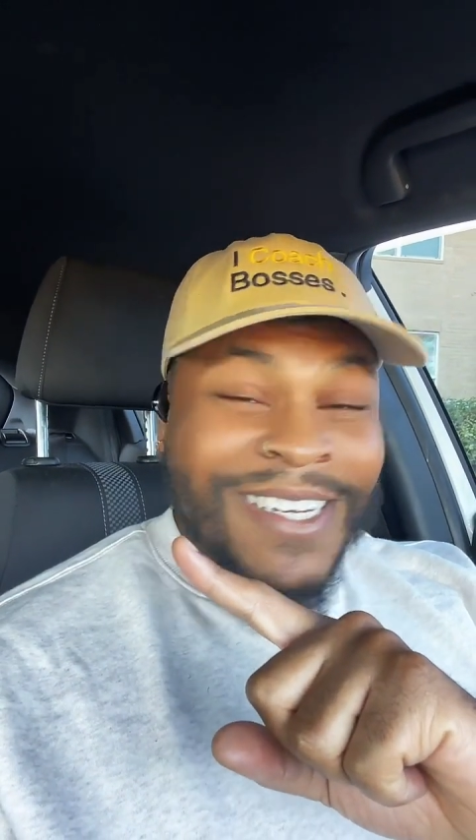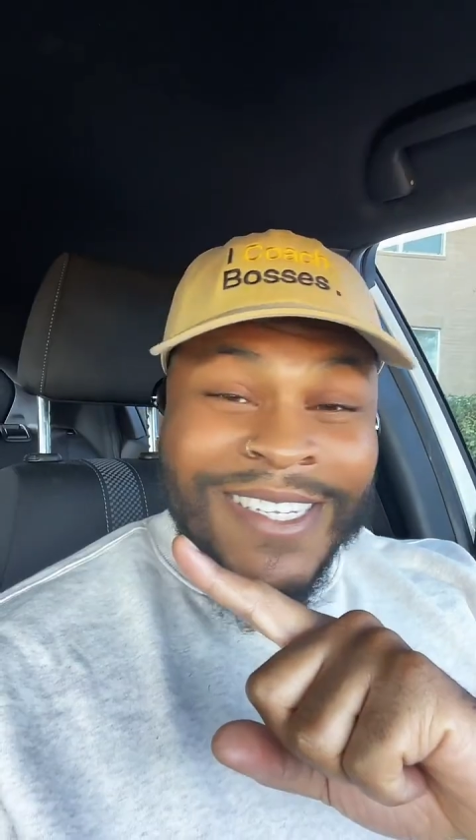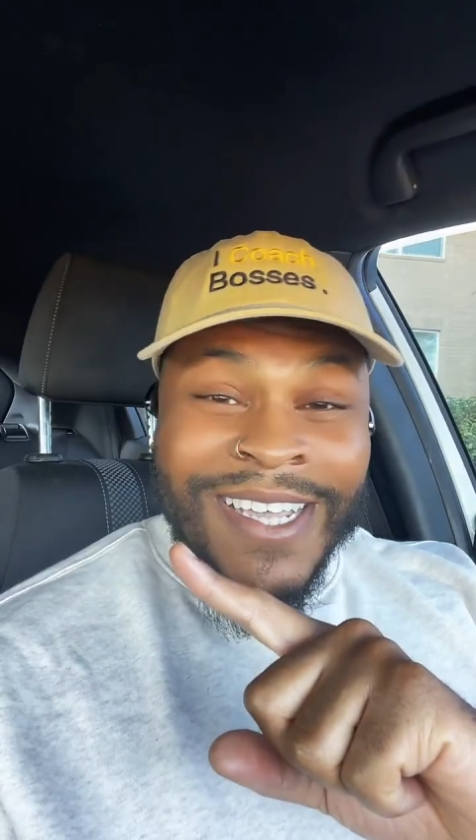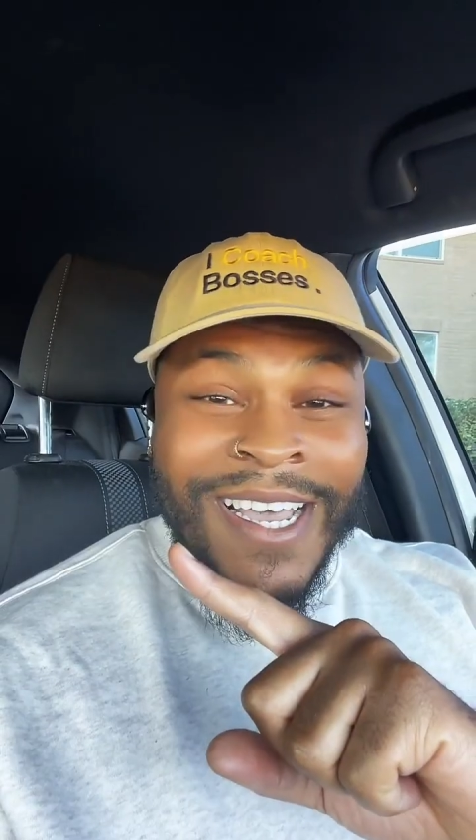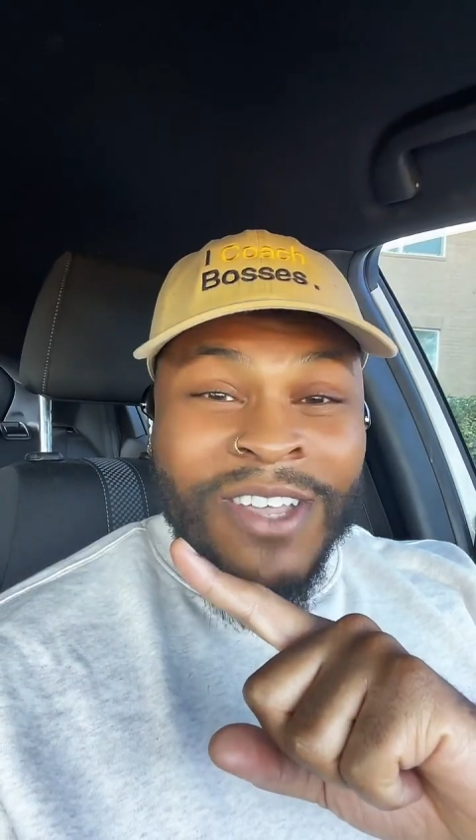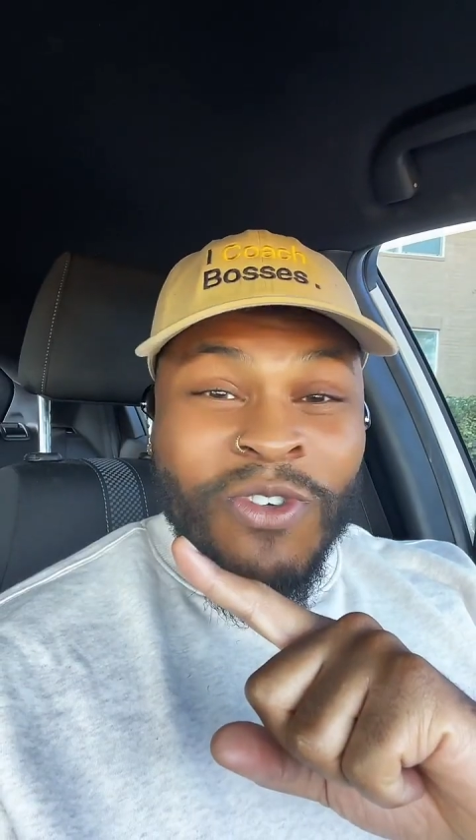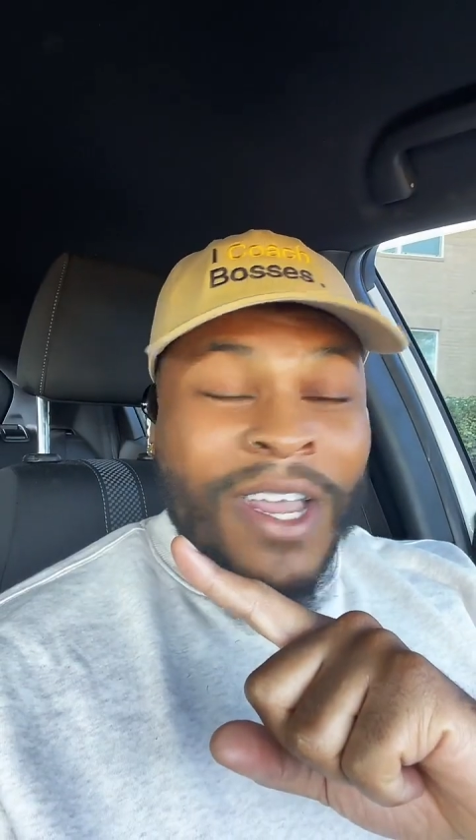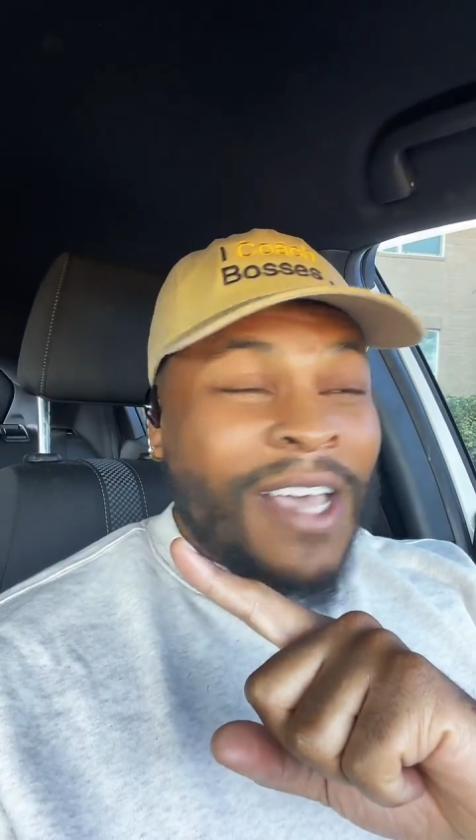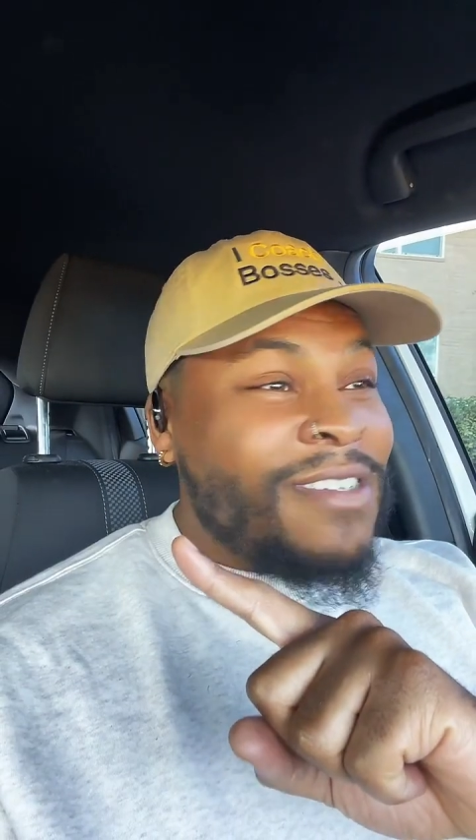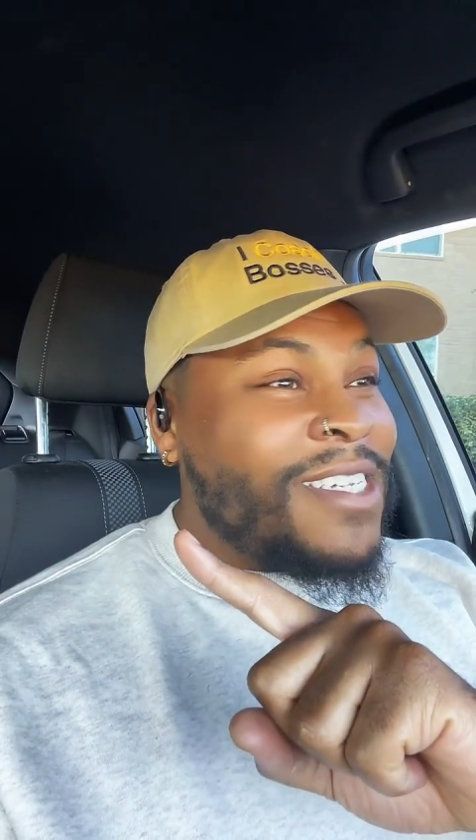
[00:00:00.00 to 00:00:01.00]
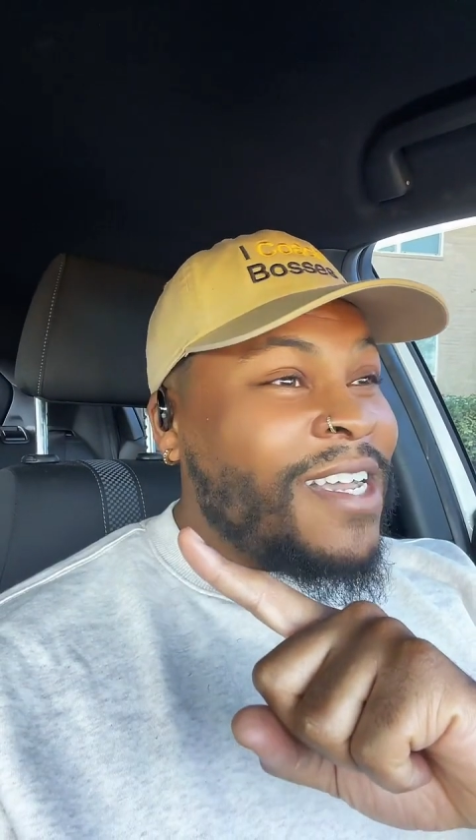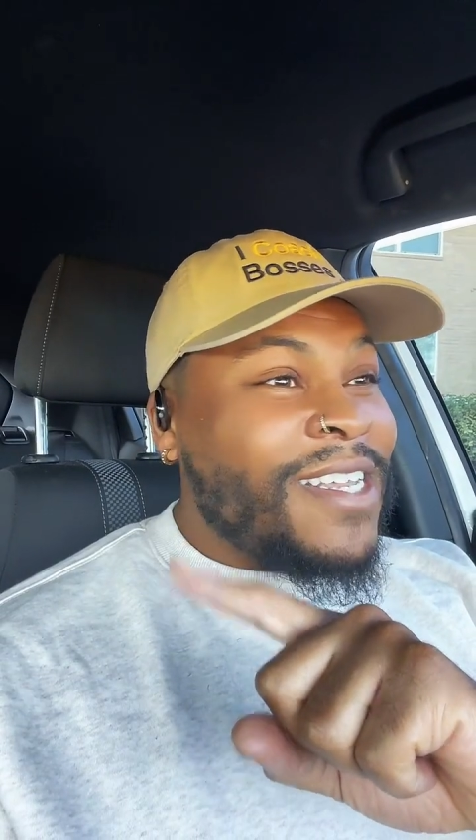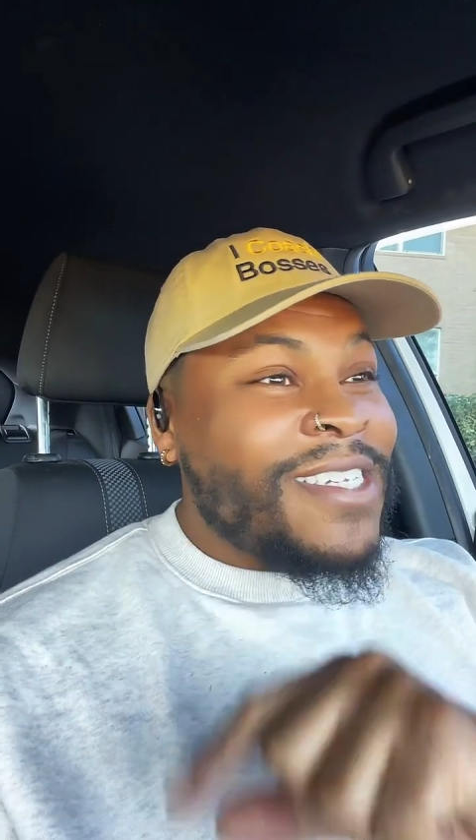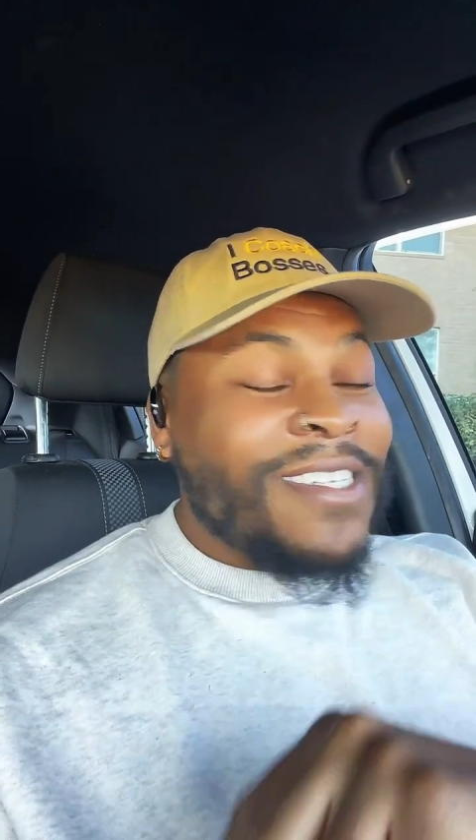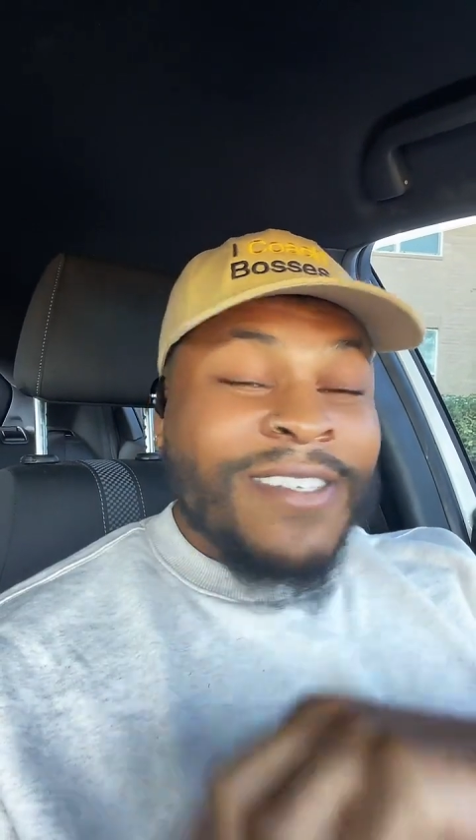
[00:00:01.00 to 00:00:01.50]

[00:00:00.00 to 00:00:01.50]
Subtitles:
The Design Your Life Challenge.